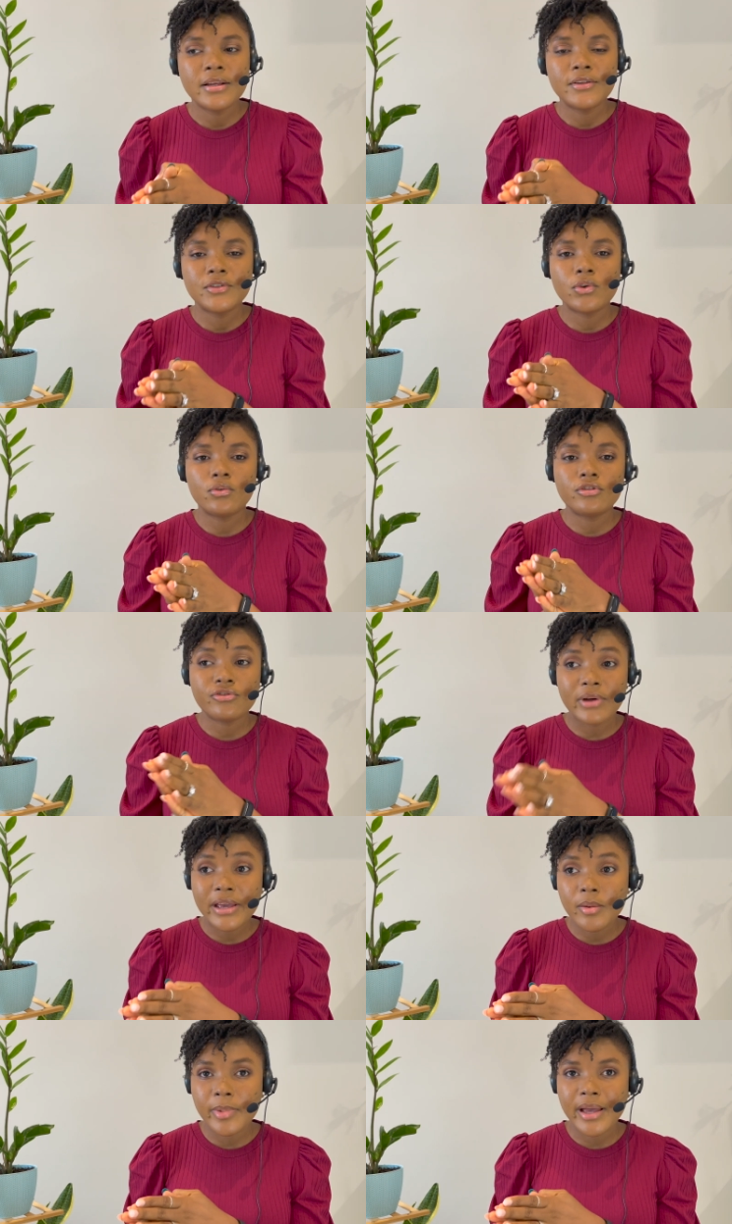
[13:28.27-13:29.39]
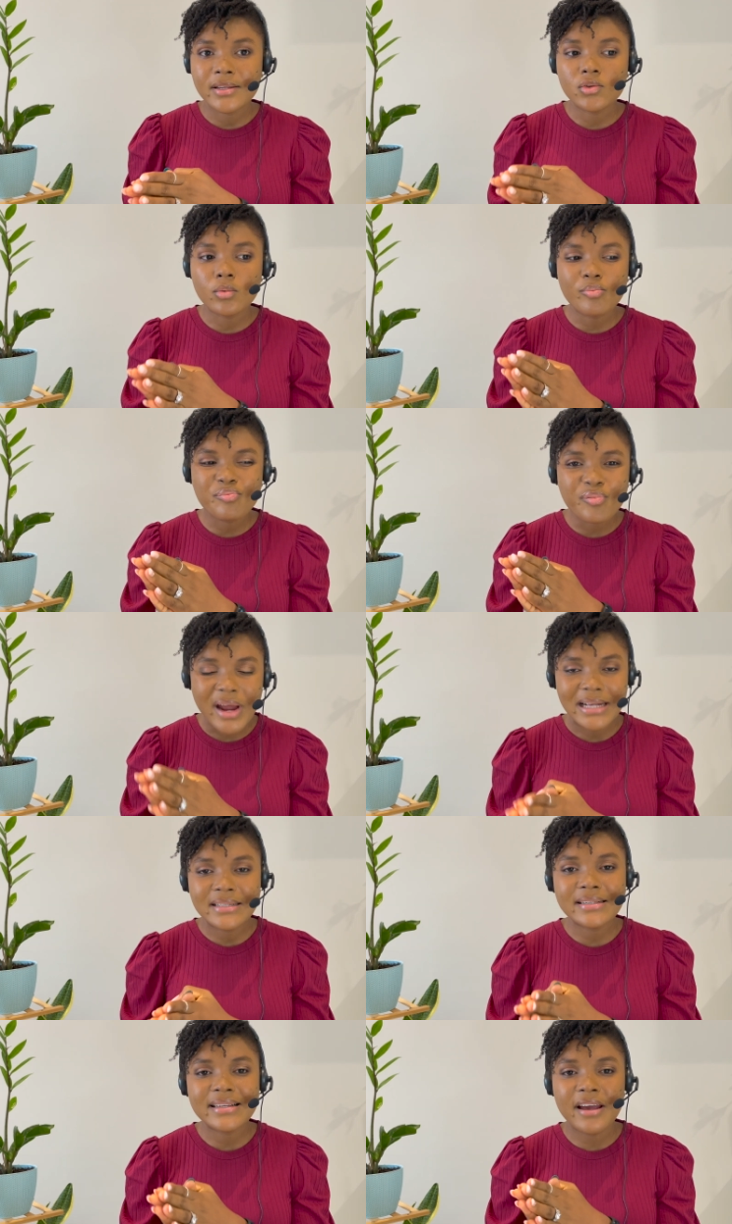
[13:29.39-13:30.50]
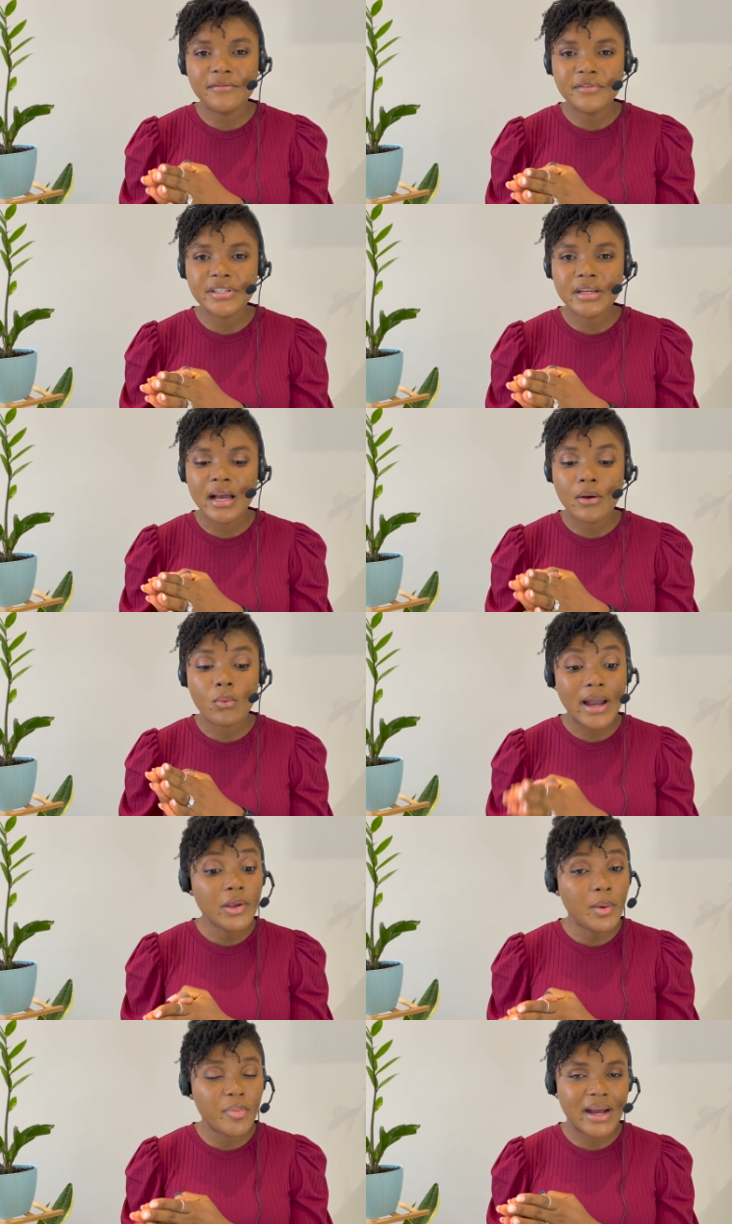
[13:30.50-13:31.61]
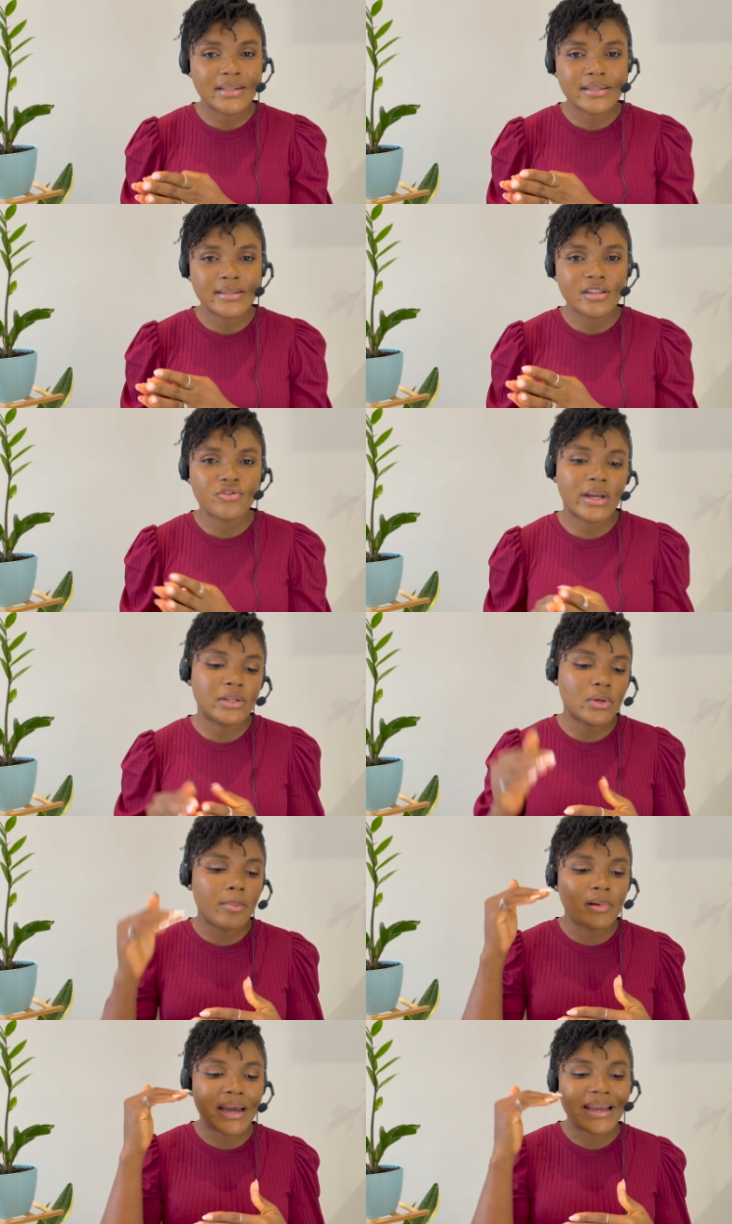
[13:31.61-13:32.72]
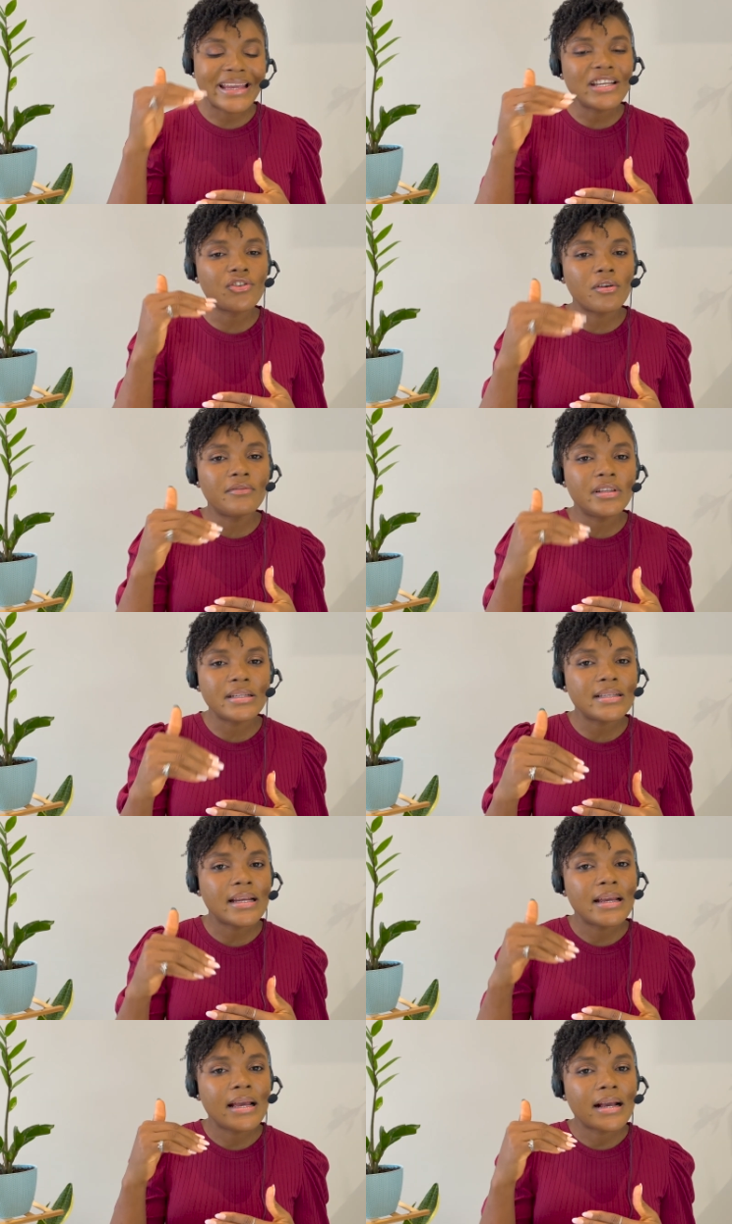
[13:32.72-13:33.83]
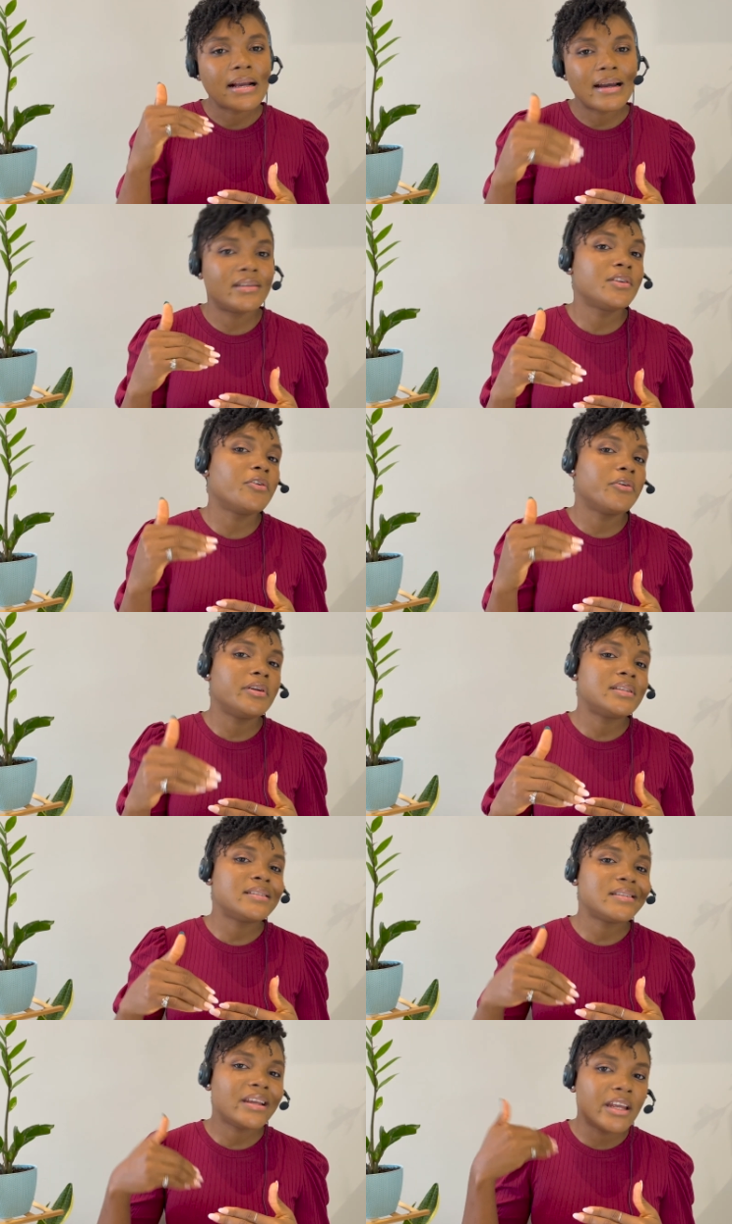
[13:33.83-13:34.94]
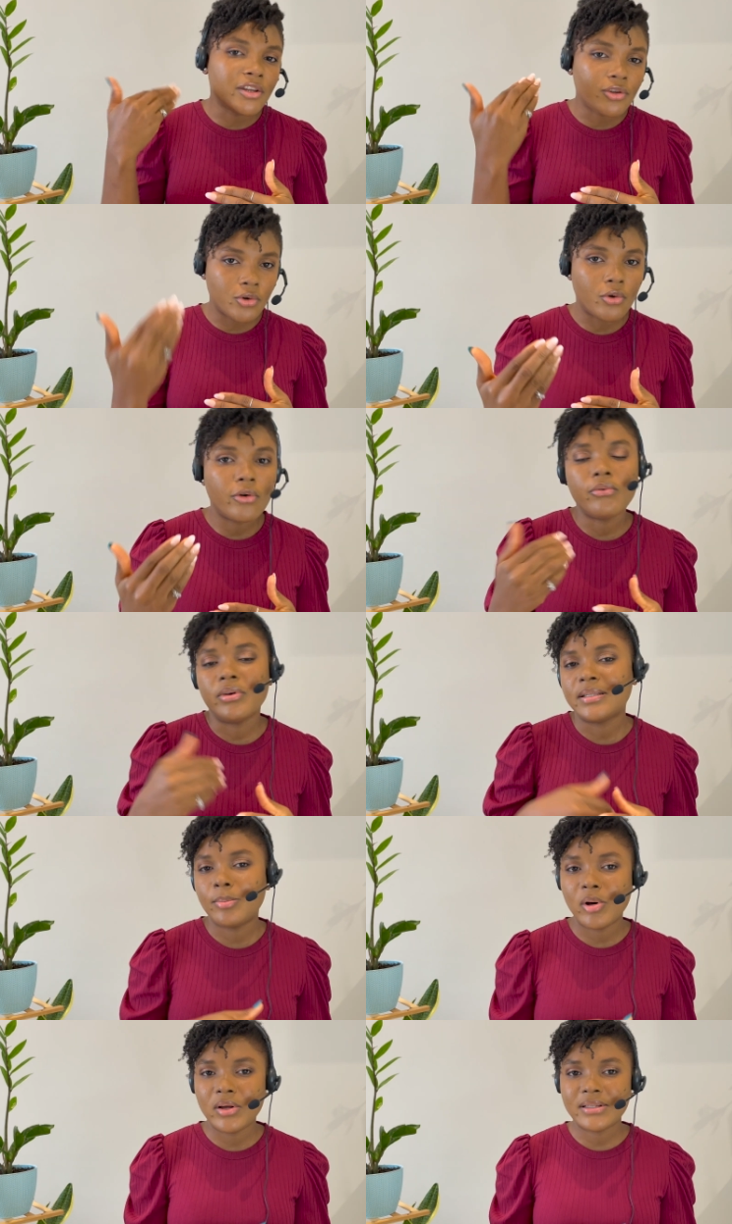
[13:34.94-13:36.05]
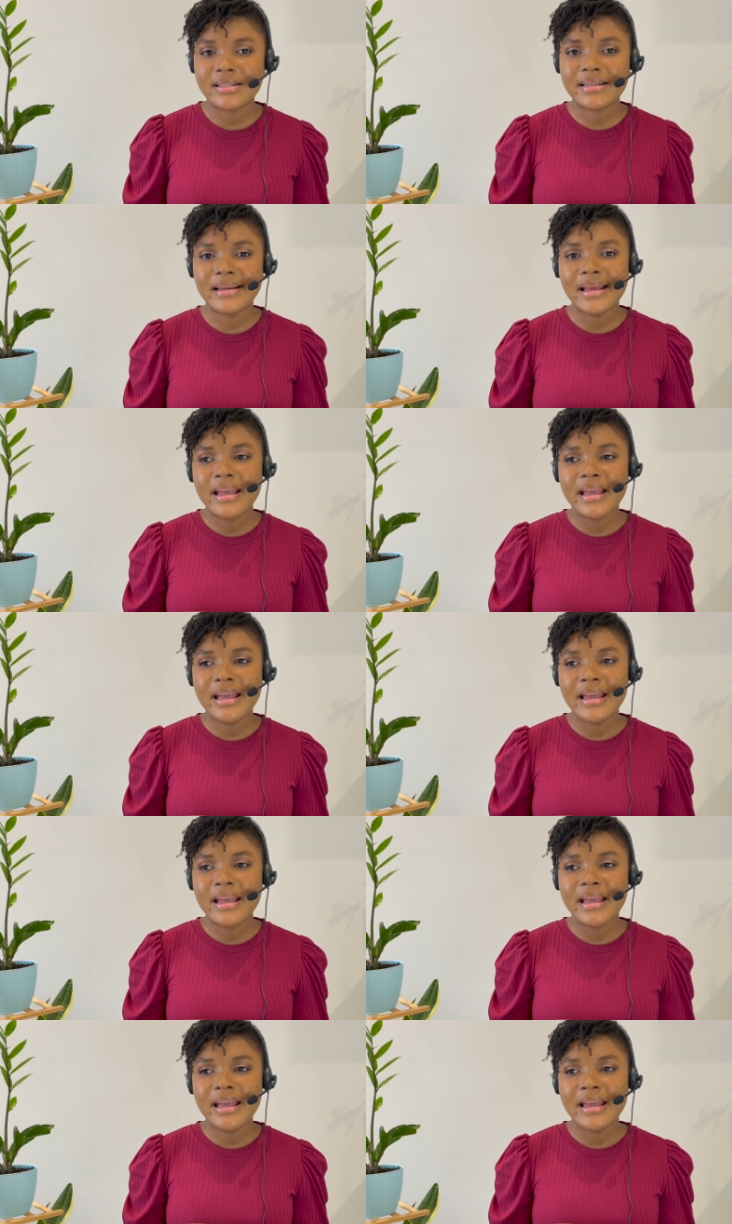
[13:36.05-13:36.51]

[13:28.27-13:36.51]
So try your best to practice every day, and while you're practicing, try to apply each of these categories in your response.